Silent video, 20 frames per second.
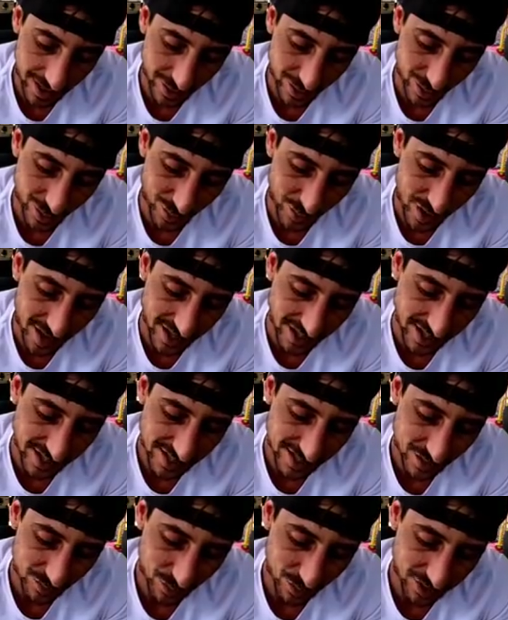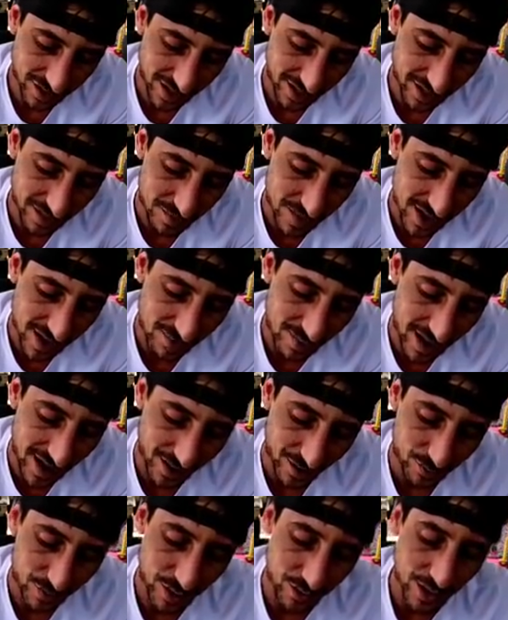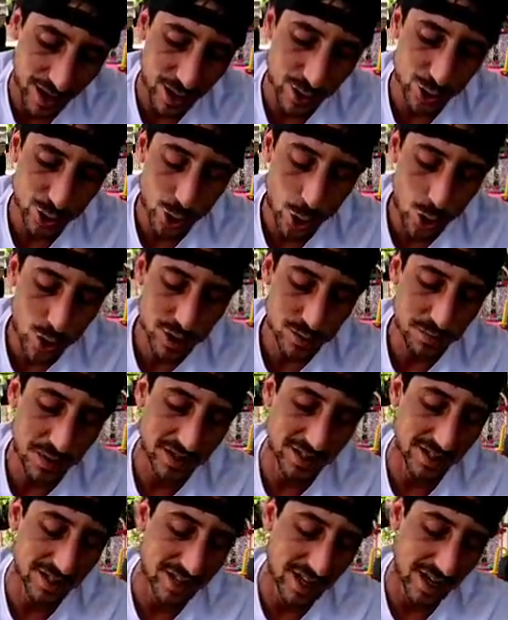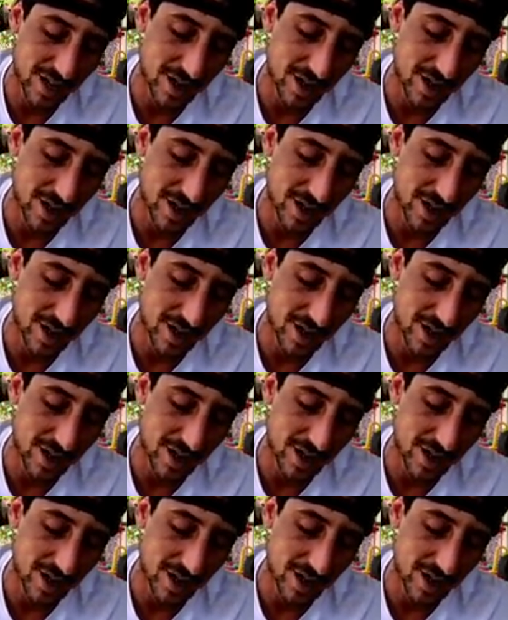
it's a 20. We'll take the money back. We don't got a choice but to